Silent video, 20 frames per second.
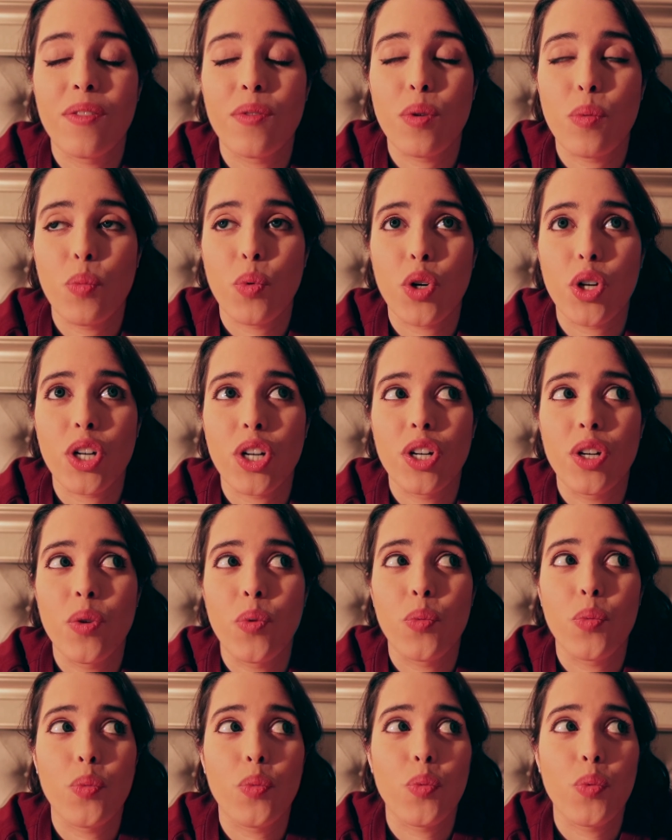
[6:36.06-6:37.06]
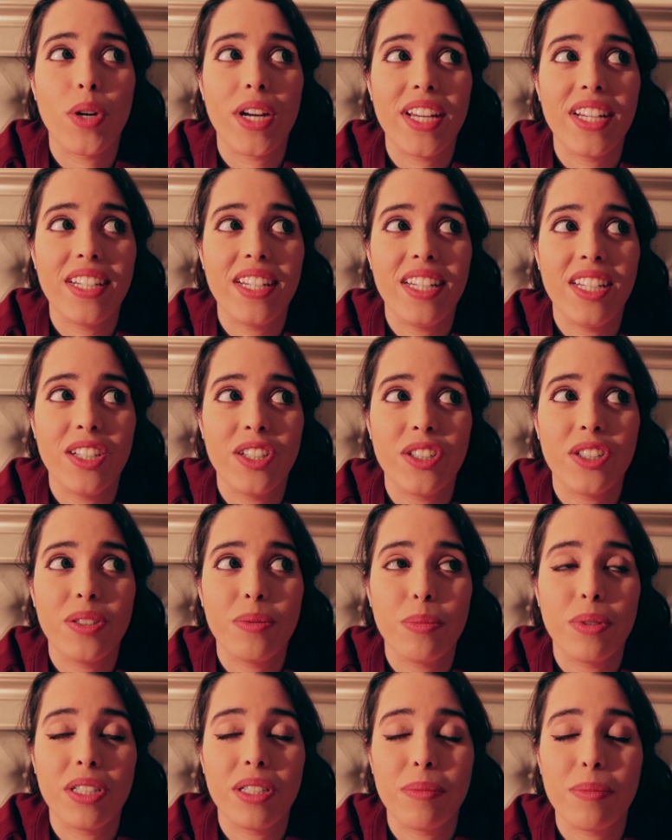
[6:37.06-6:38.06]
from work, ran
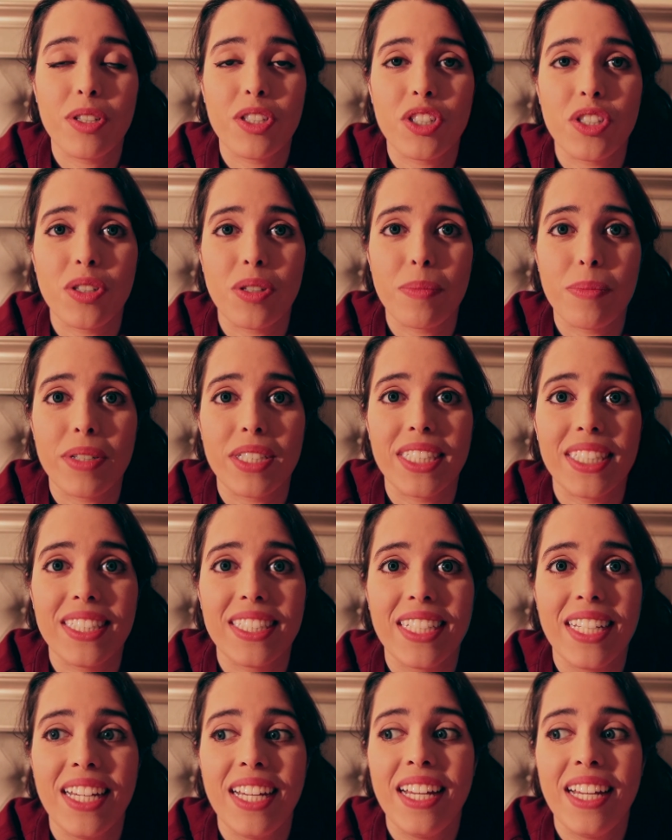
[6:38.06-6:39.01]
here pretty much on bus,